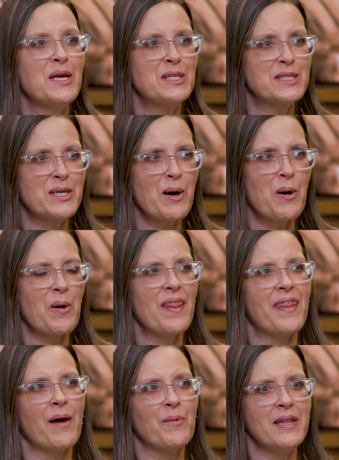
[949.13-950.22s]
So
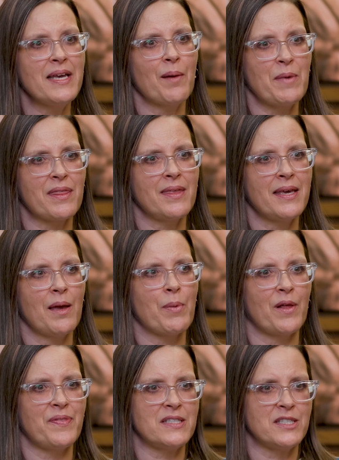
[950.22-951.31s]
that really got me thinking
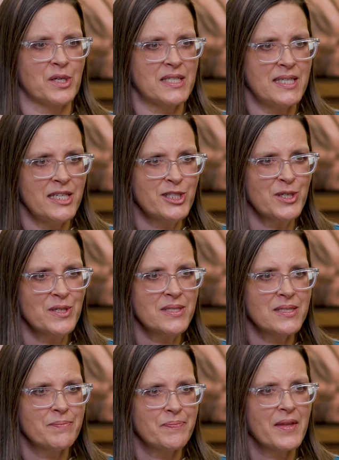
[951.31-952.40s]
about these young teachers